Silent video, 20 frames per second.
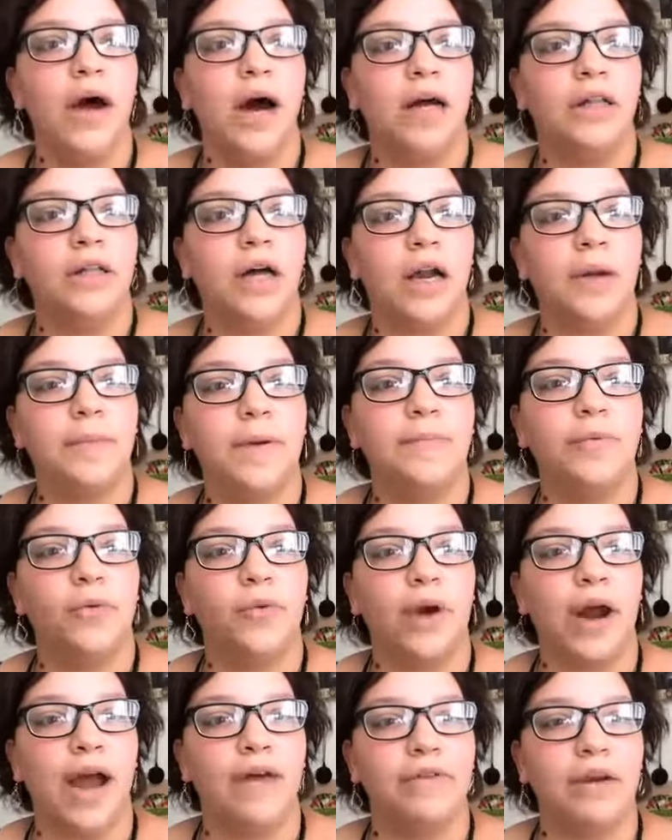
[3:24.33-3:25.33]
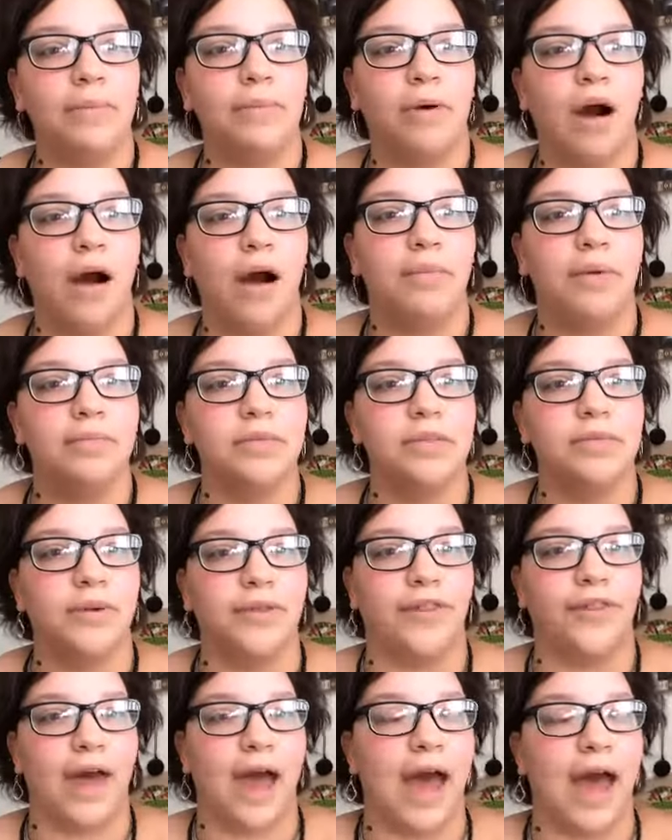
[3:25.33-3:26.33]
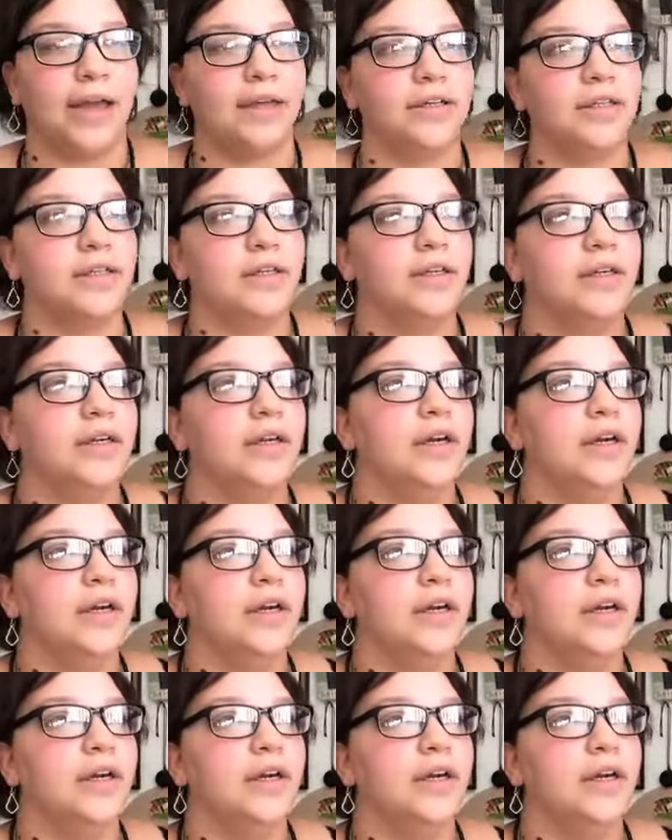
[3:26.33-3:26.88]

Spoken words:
a lot of people were having problems with that